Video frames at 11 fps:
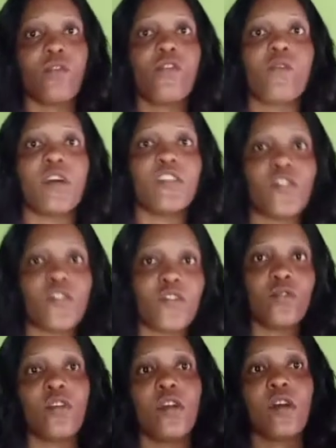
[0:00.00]
who want
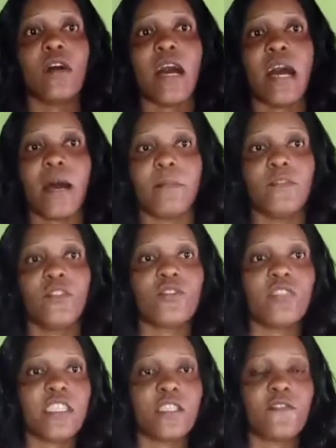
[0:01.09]
to
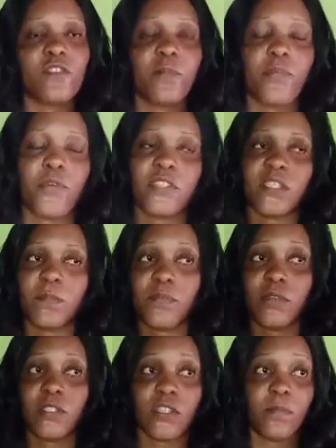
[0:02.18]
do this food
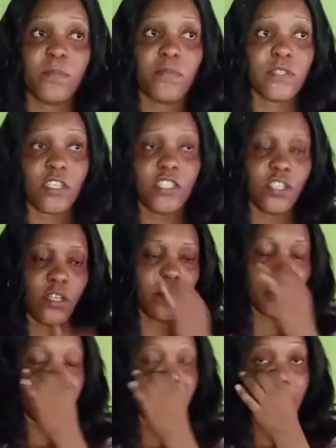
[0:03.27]
production,
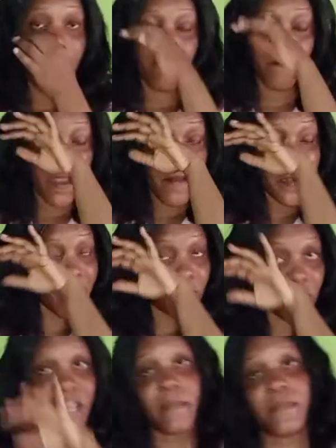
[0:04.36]
but they have very
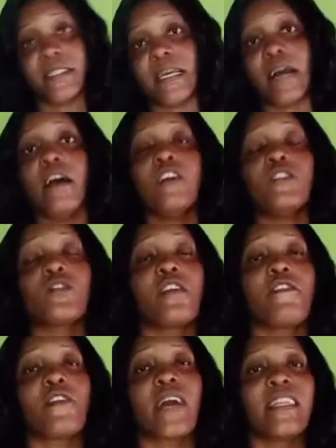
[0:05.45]
little capital. So
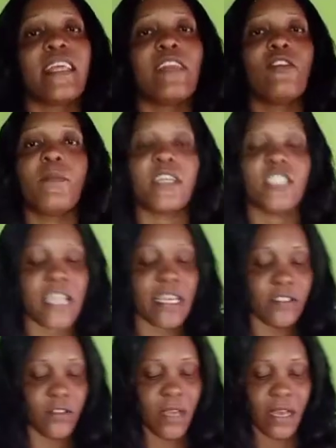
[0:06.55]
if you are on a low
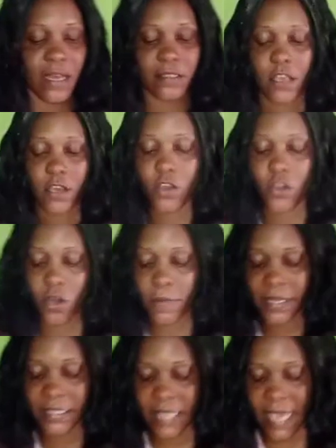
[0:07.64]
budget, you can go
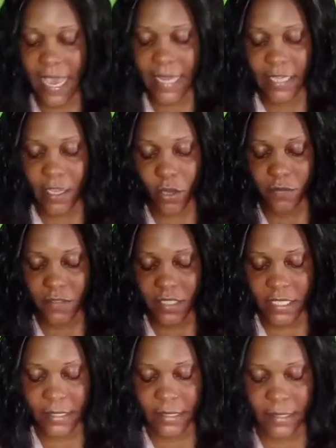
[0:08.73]
with any of
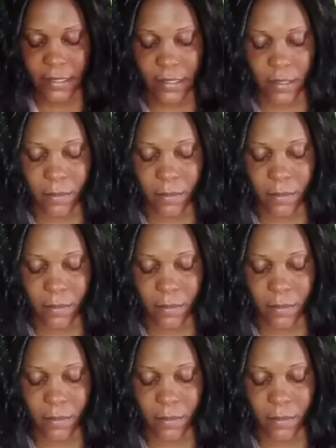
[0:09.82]
these